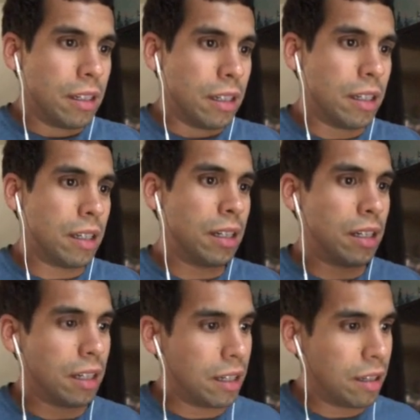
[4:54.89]
All
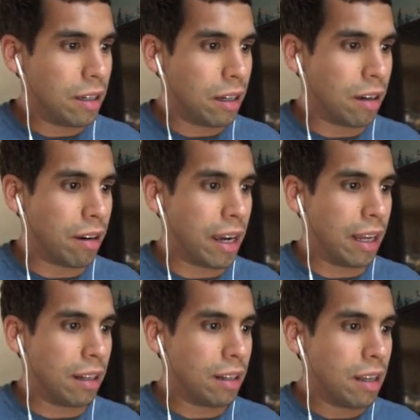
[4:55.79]

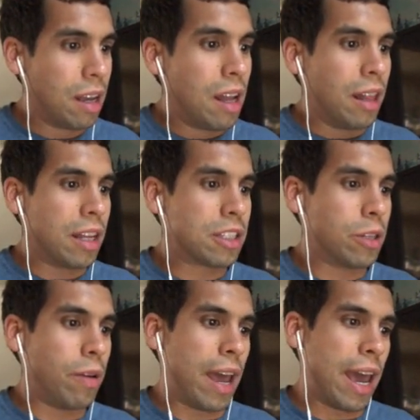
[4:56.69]
right, let's
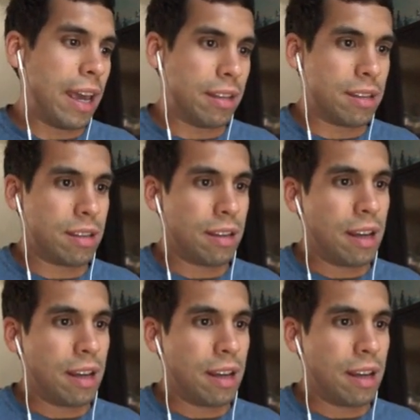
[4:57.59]
do 8.